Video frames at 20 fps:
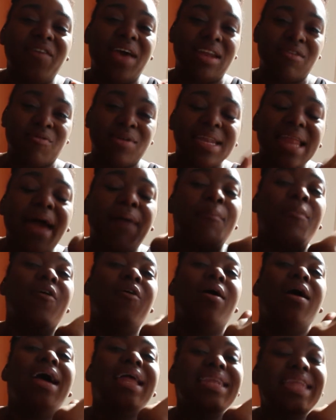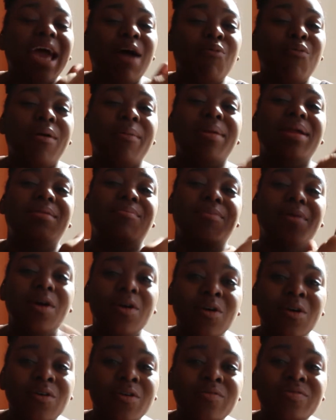veteran, that woman
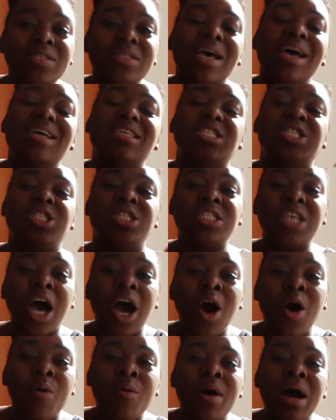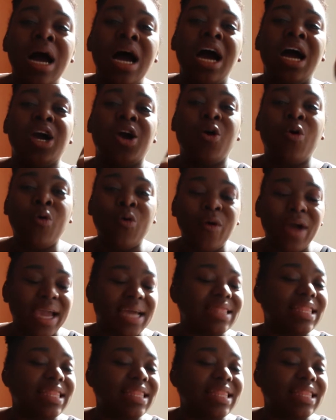moves so quick.